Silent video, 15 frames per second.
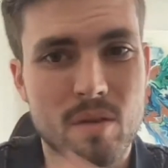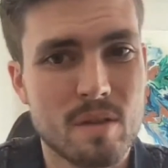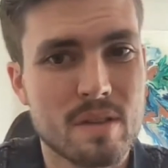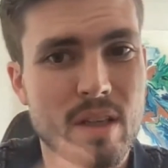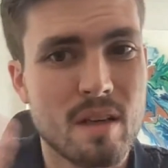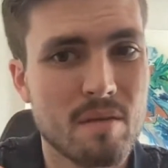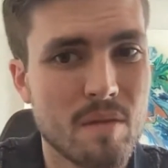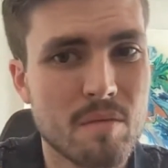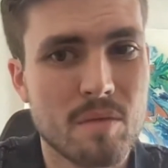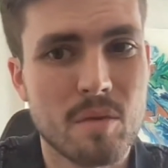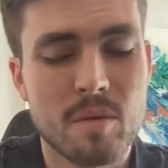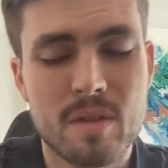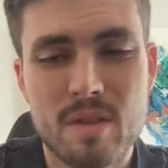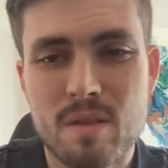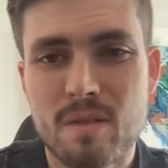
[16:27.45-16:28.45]
or set of
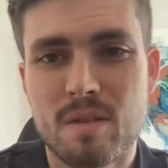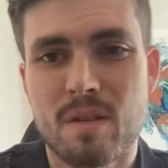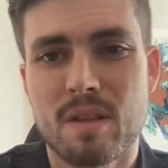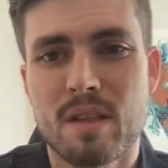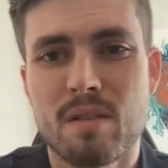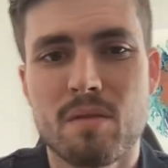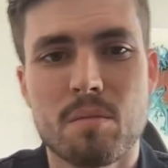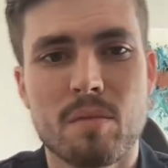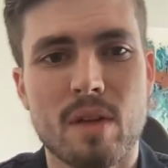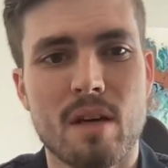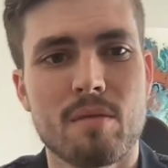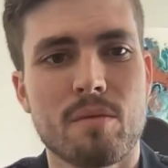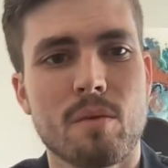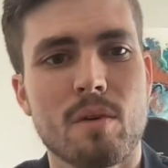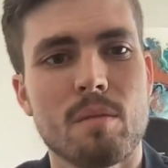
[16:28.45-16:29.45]
influencers on a given
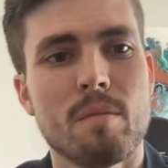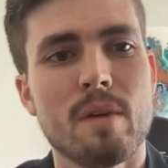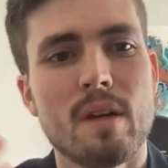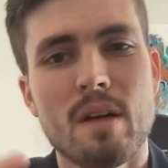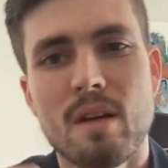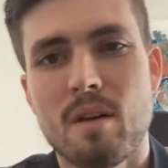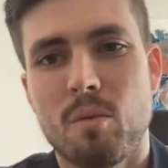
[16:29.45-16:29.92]
platform.